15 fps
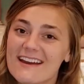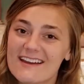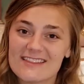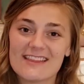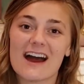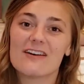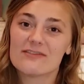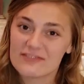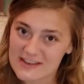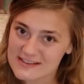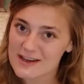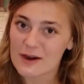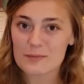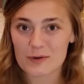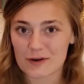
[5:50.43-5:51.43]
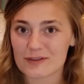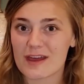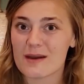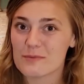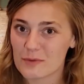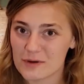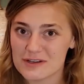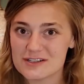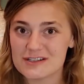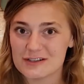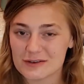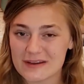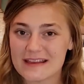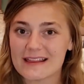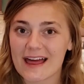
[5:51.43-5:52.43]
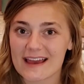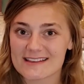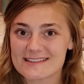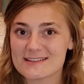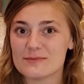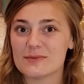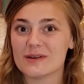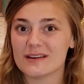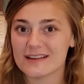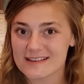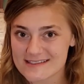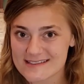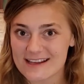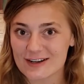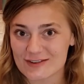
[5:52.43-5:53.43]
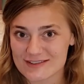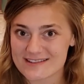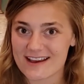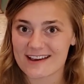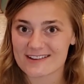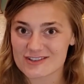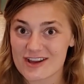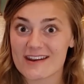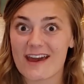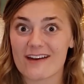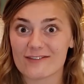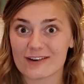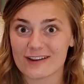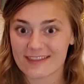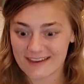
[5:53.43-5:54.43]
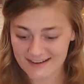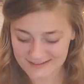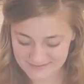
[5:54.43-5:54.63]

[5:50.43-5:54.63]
that fits our birthday boy too. He likes to be center stage in everything.